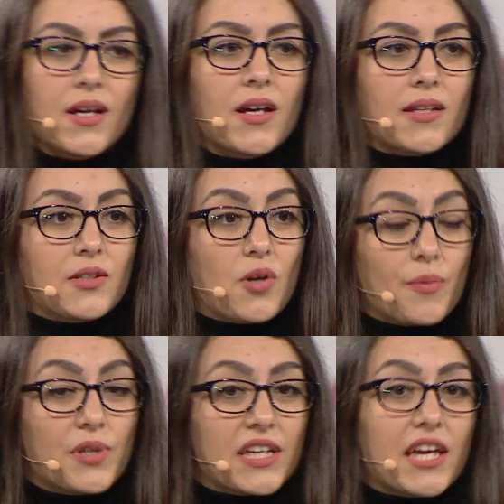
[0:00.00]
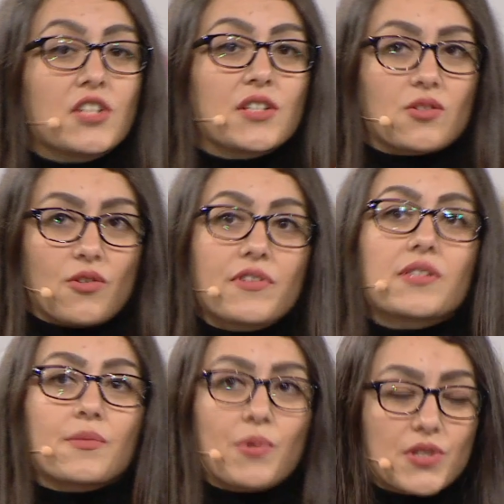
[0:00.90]
The communications
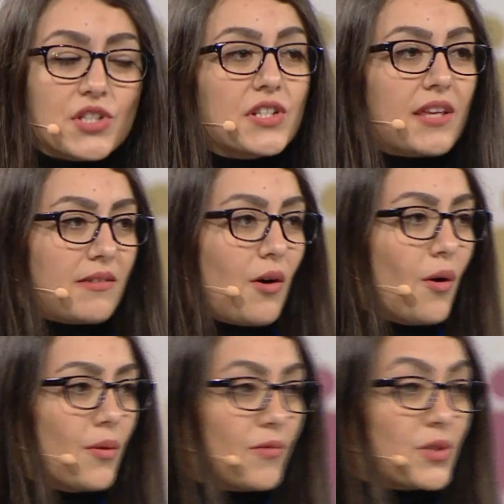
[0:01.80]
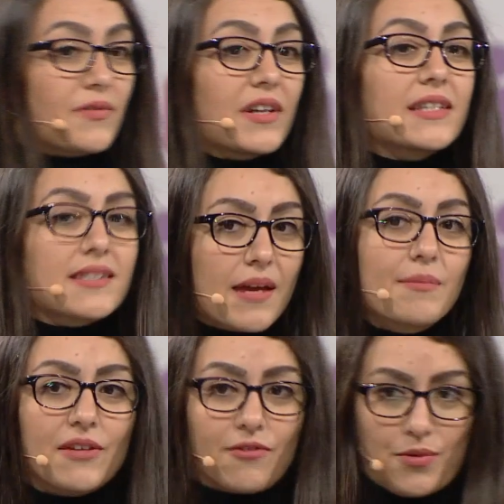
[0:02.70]
officer position at the Home was very
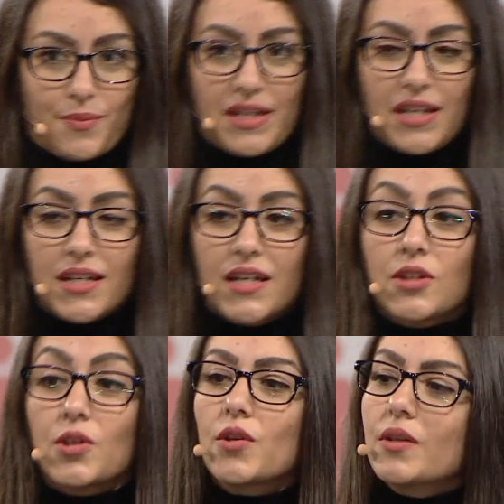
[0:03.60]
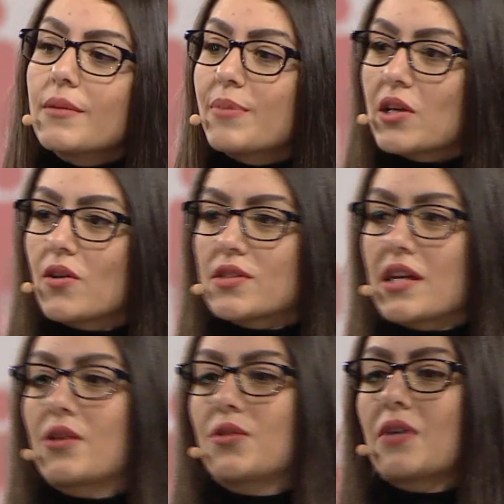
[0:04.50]
timely for me, not only because I
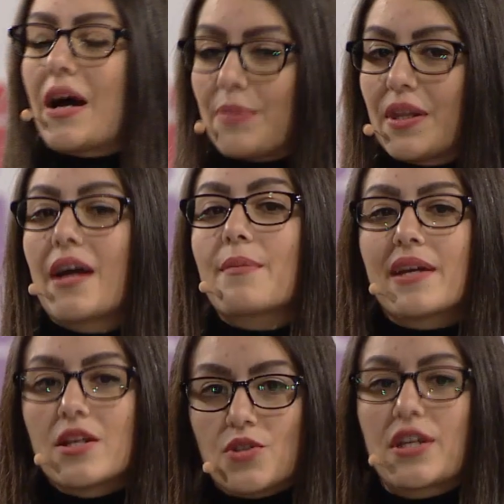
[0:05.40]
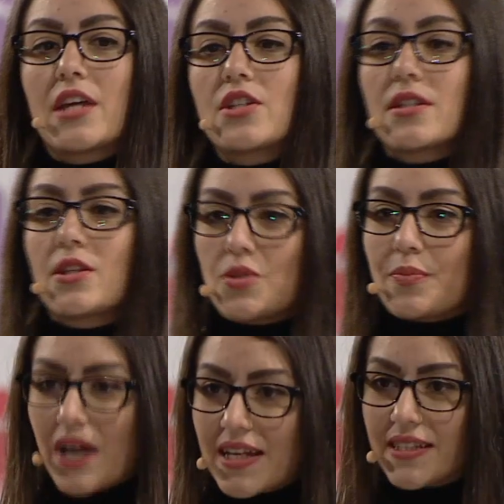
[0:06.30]
could apply my education into
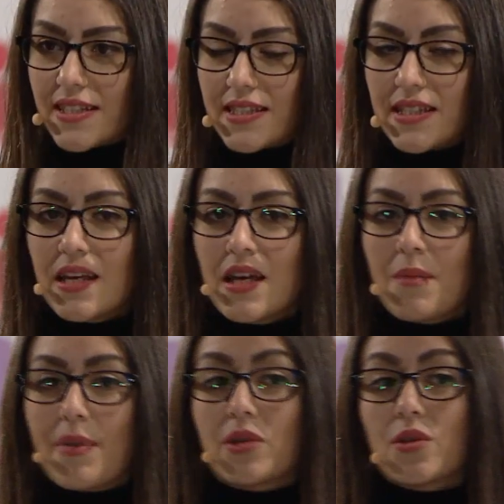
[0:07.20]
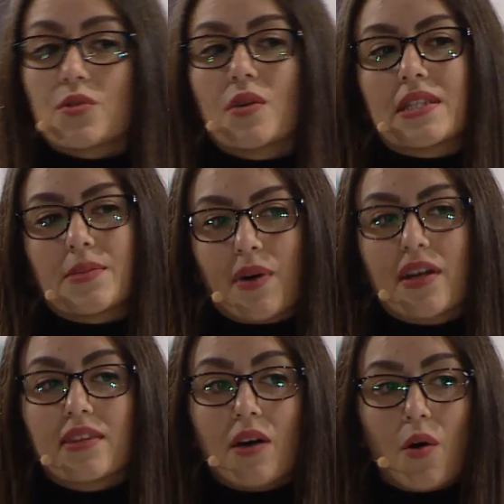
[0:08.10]
practice, but also it
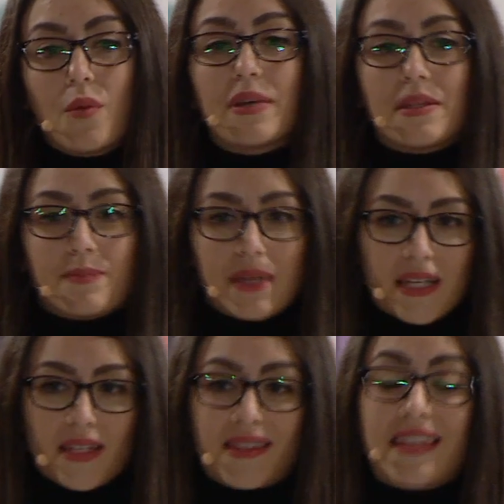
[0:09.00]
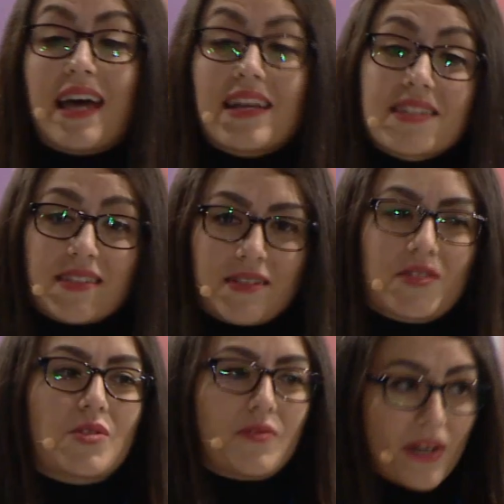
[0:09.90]
sparked the hope in me that had started
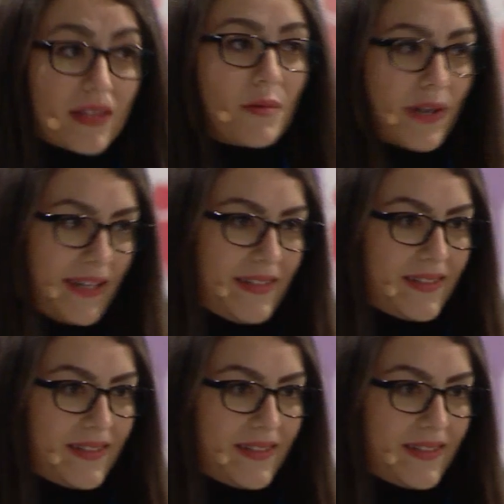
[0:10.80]
to fade away.